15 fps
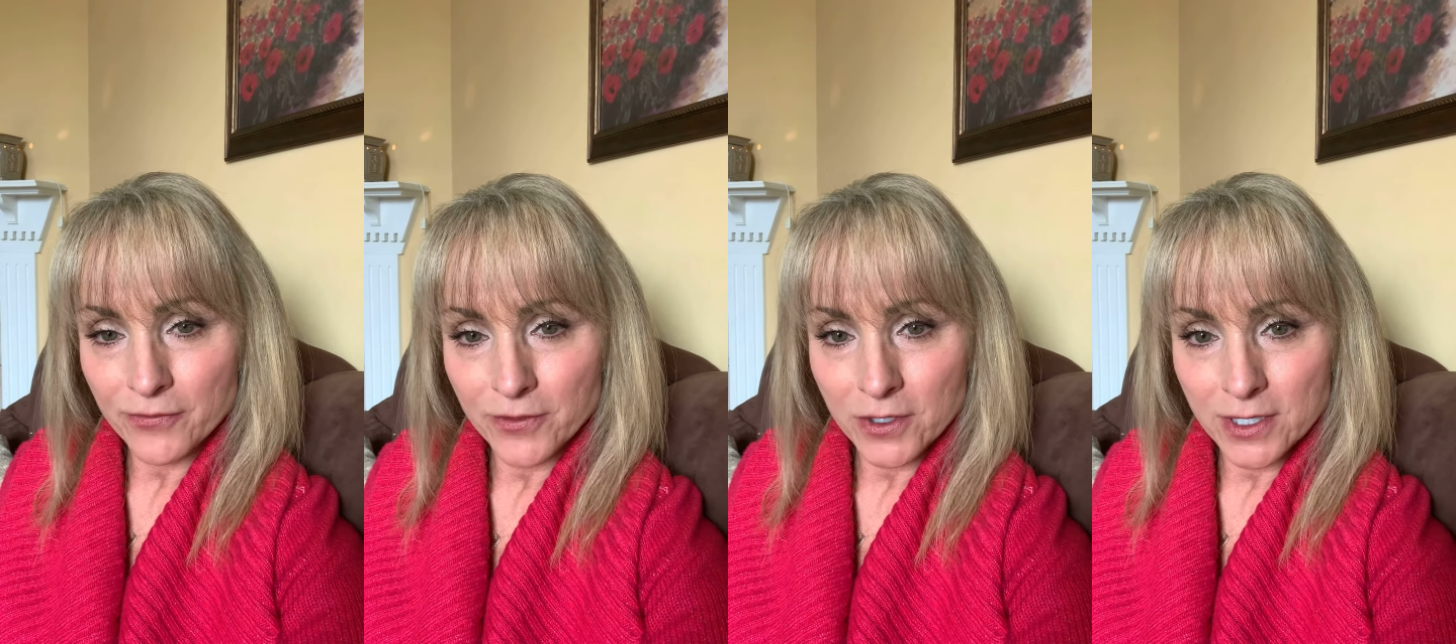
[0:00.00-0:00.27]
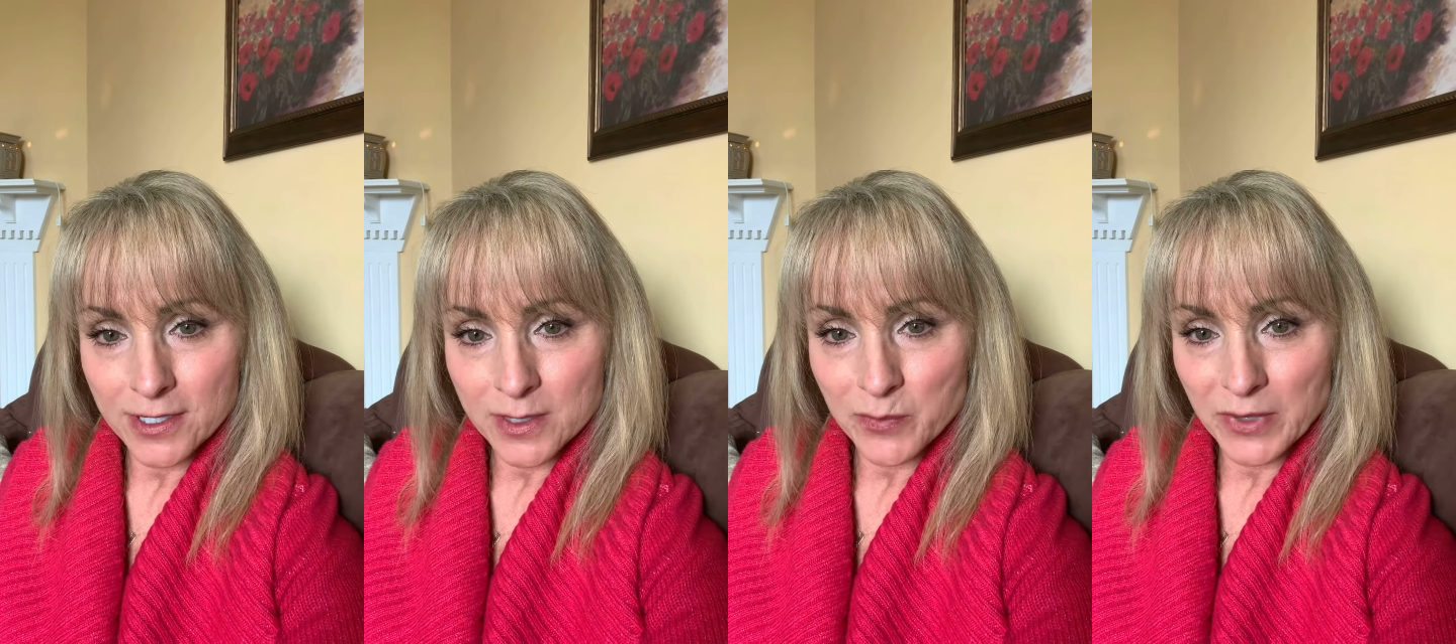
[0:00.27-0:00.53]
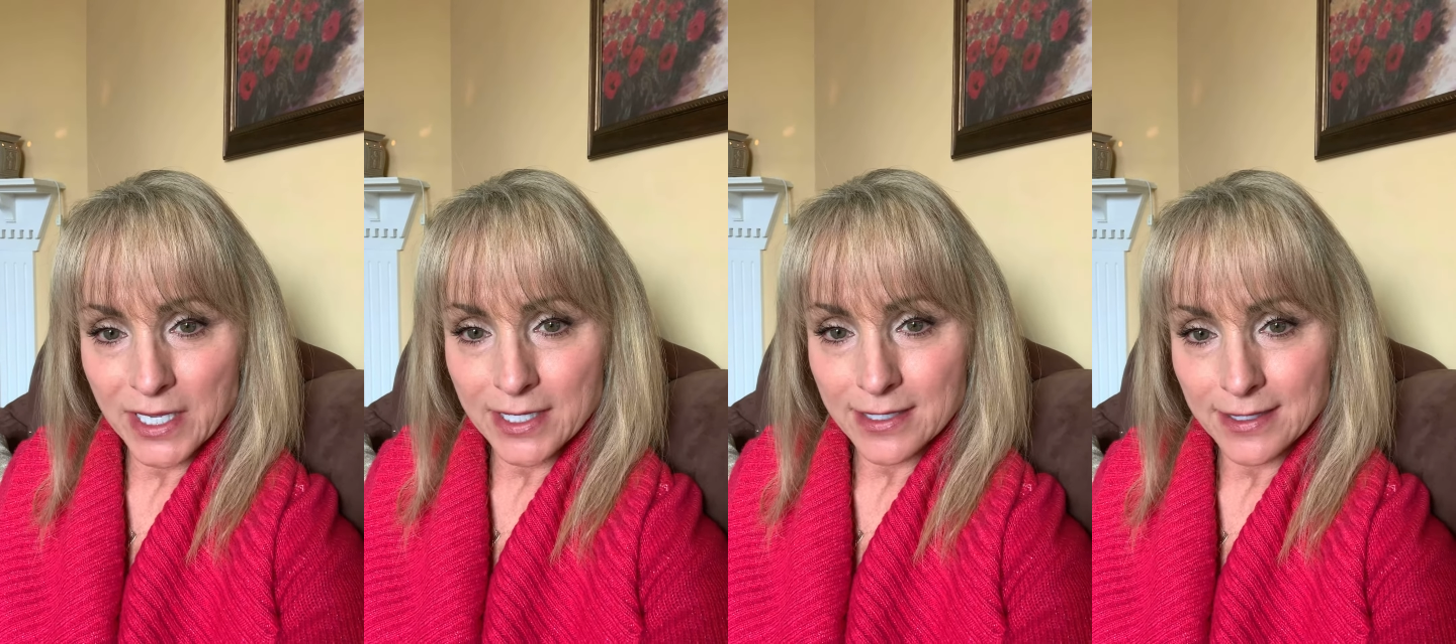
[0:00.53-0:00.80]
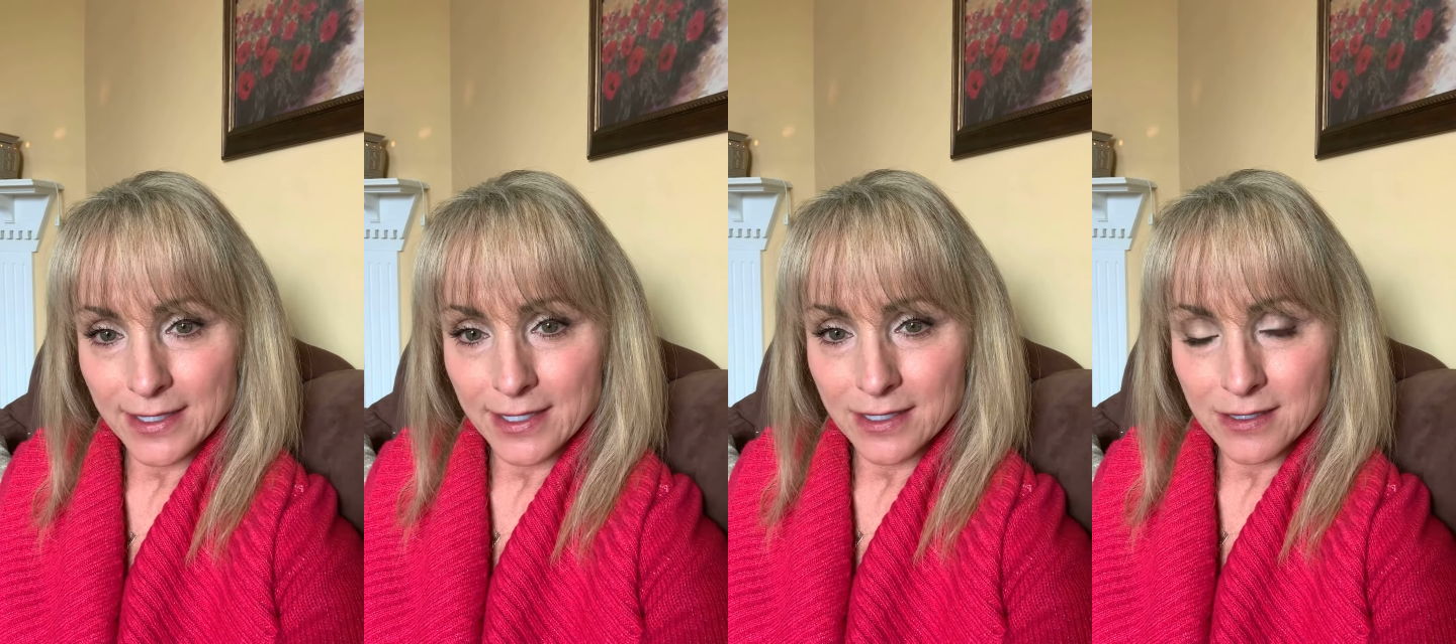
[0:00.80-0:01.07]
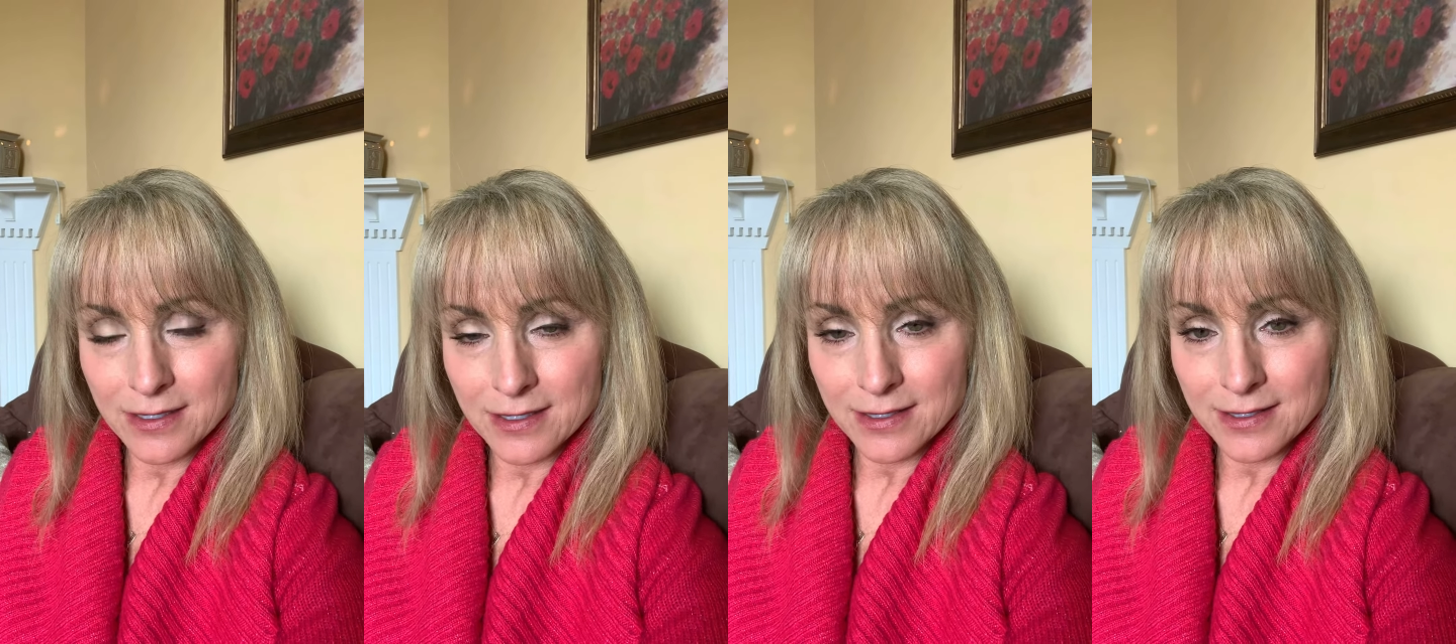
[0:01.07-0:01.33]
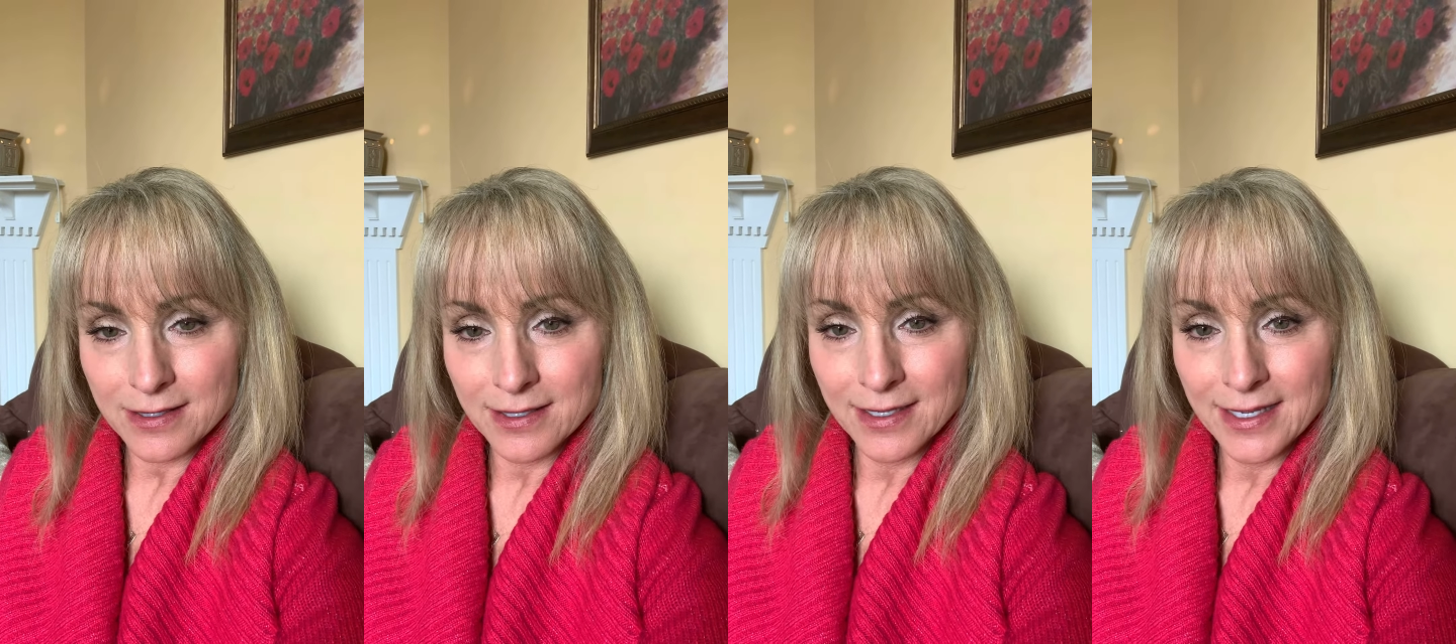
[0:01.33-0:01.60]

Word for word: for his blessings.